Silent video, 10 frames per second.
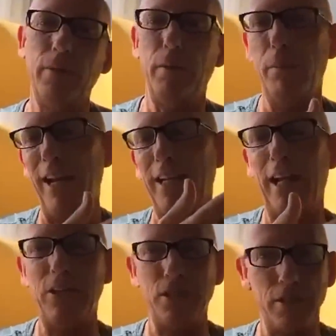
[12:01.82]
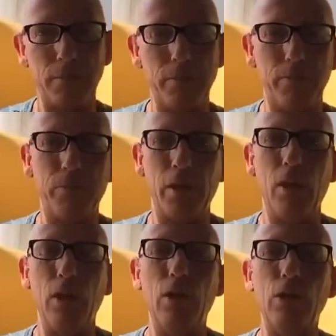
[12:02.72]
in many cases.
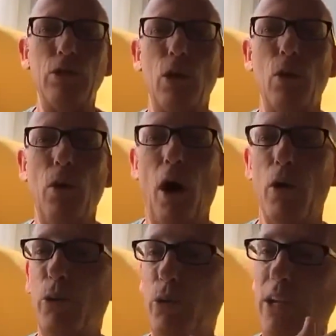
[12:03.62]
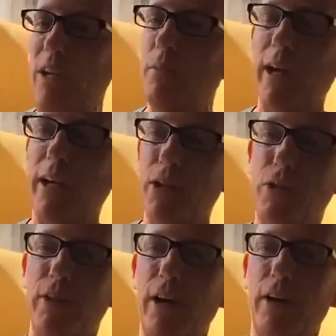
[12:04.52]
So a routine might
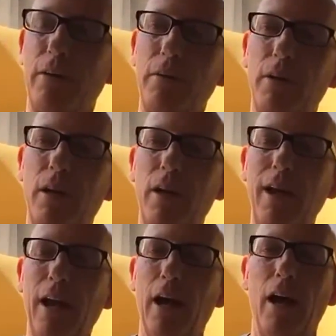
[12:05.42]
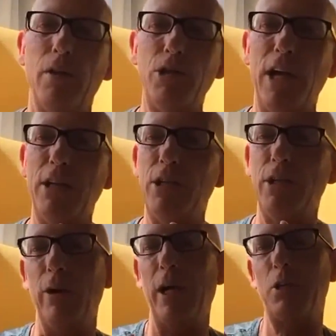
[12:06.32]
get you there.
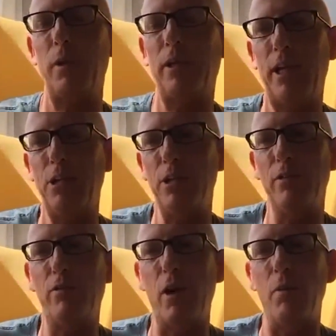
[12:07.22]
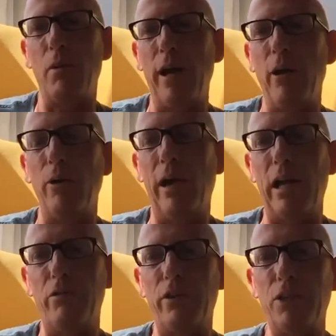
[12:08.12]
Changing your expectation from, I don't know
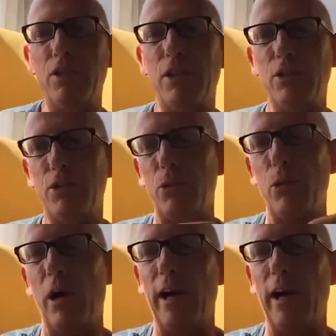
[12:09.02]
how to fix this, to